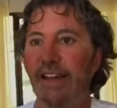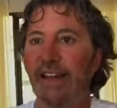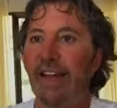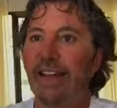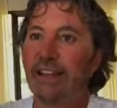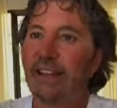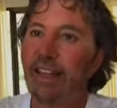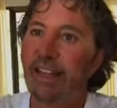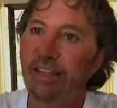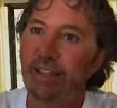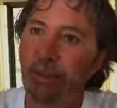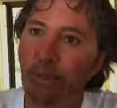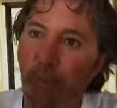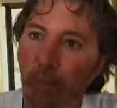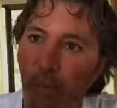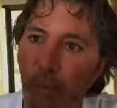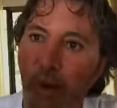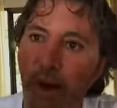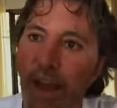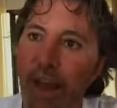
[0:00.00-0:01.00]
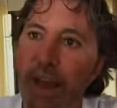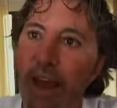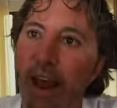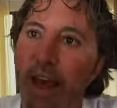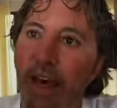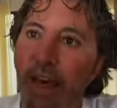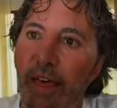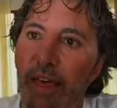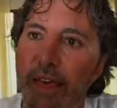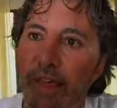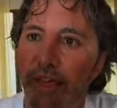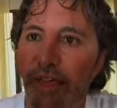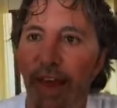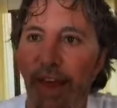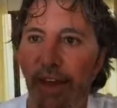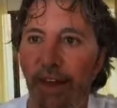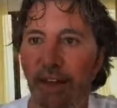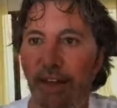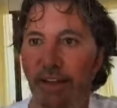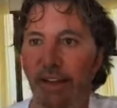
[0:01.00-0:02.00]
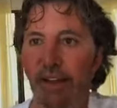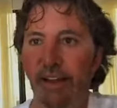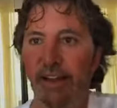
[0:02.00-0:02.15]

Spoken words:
Get this one thing.